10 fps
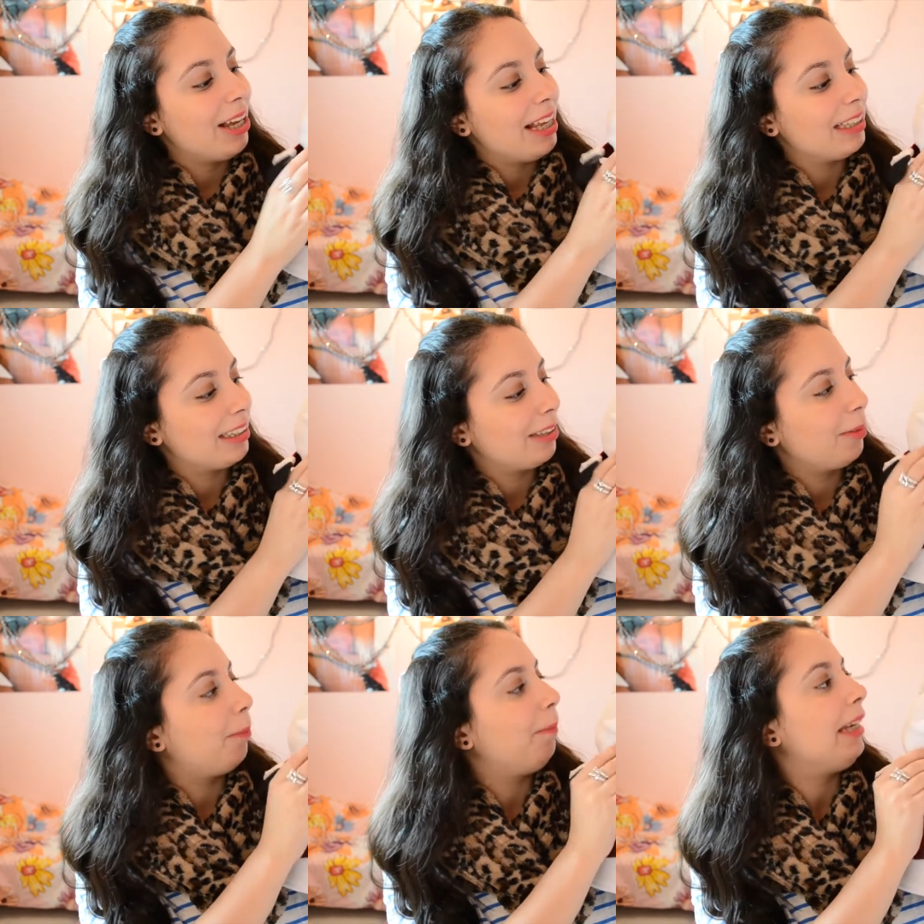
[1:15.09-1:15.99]
His
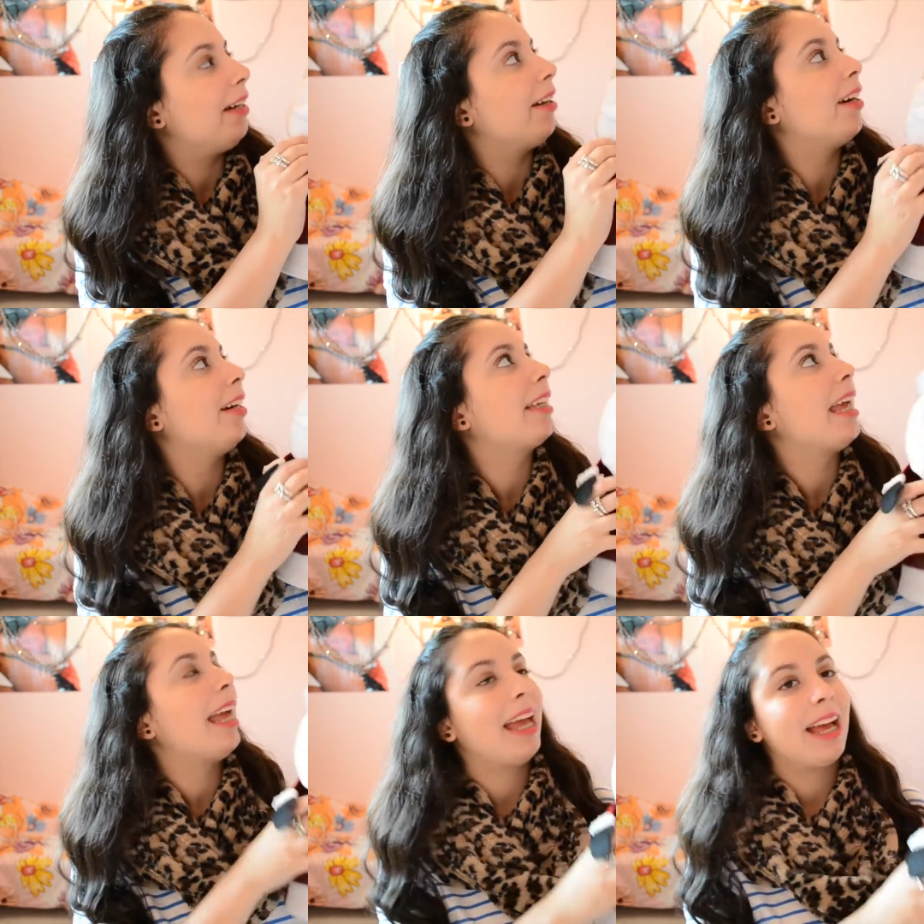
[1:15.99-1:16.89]
little beard
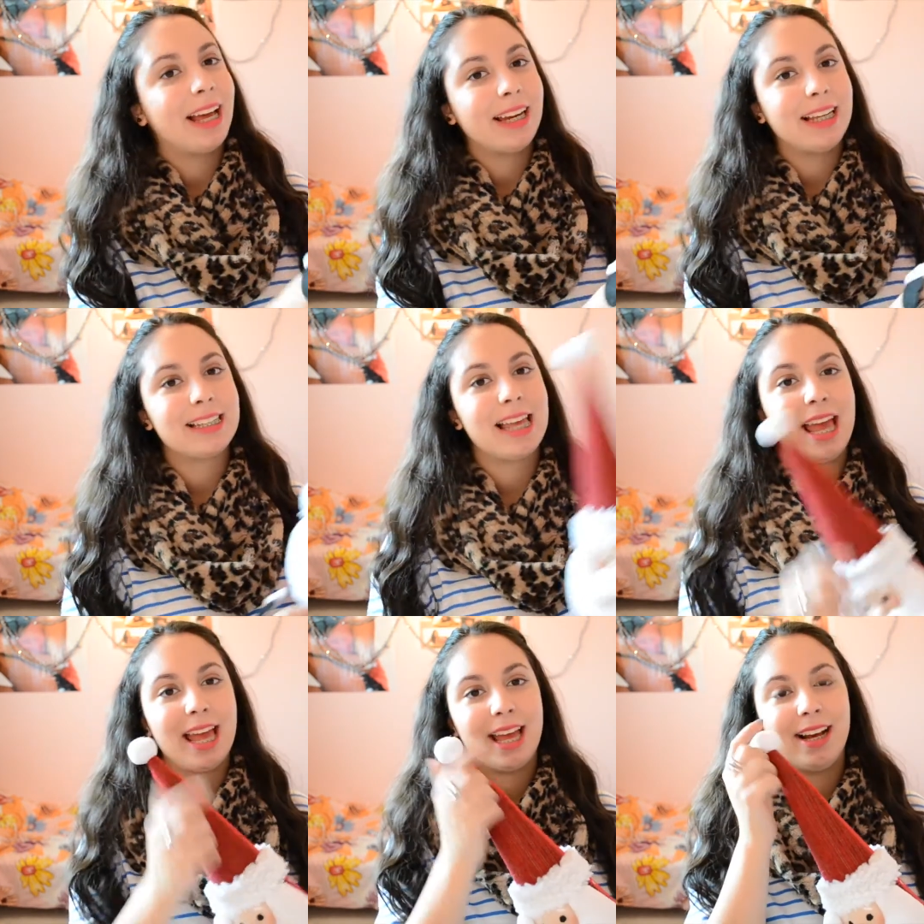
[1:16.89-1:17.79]
and his
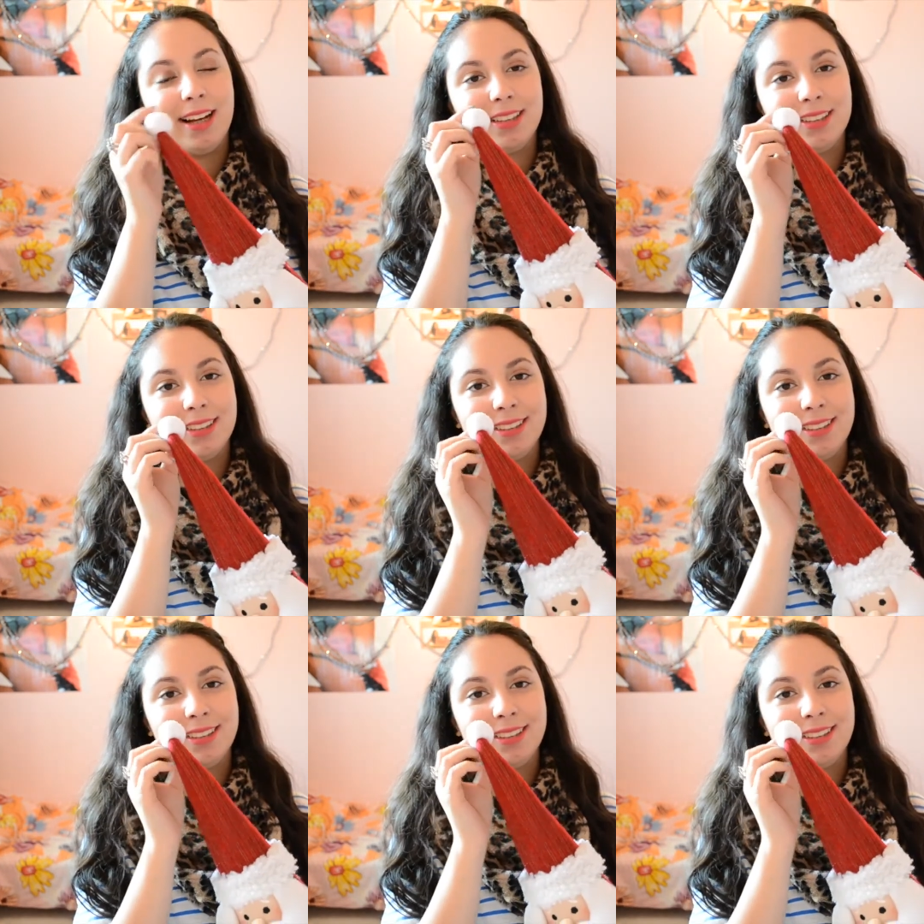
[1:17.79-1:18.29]
hat.